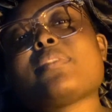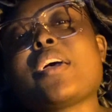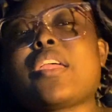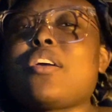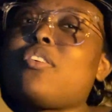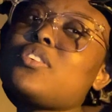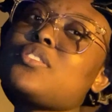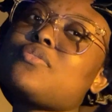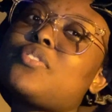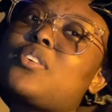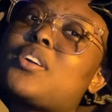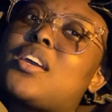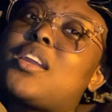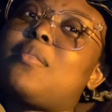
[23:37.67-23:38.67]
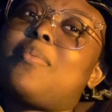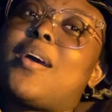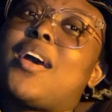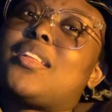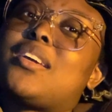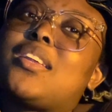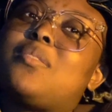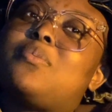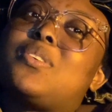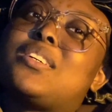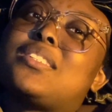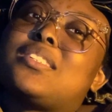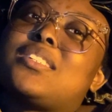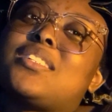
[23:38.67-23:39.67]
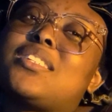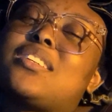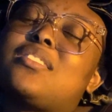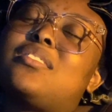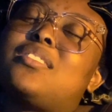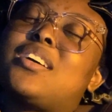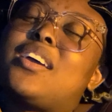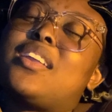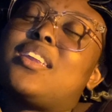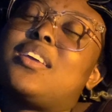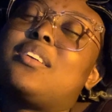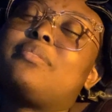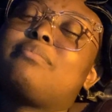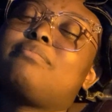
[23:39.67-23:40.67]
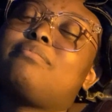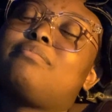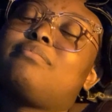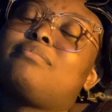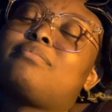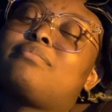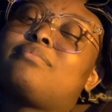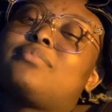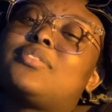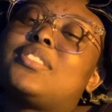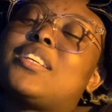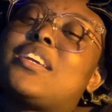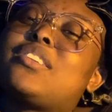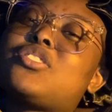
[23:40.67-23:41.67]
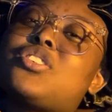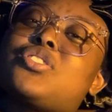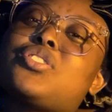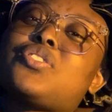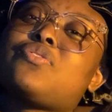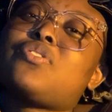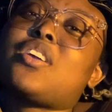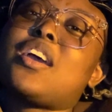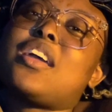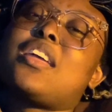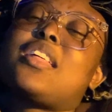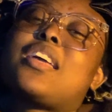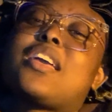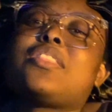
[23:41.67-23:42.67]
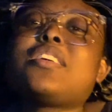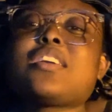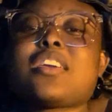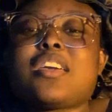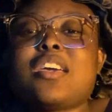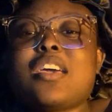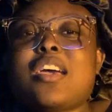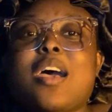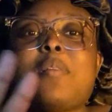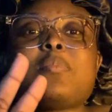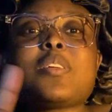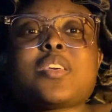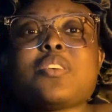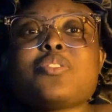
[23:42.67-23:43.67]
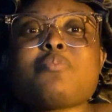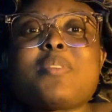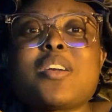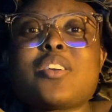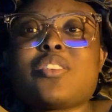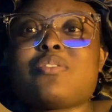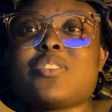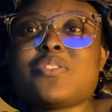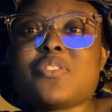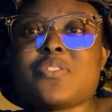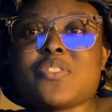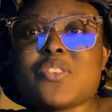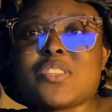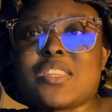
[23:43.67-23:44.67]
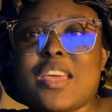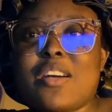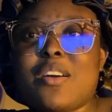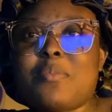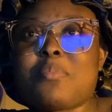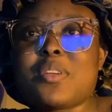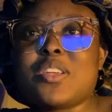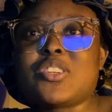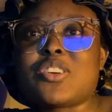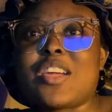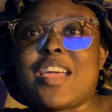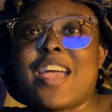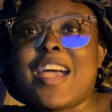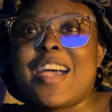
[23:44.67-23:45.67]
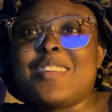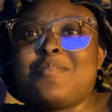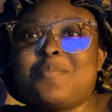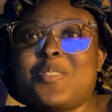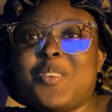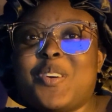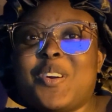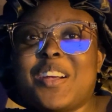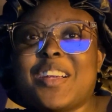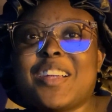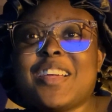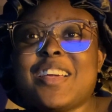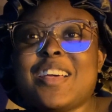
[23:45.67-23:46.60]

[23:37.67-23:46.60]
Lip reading: I always felt kind of bad that he wasn't. It's like, oh, Eddie. Like, justice for Eddie. Like, I think I'm looking through my Goodreads reviews now. I'm pretty sure I had more.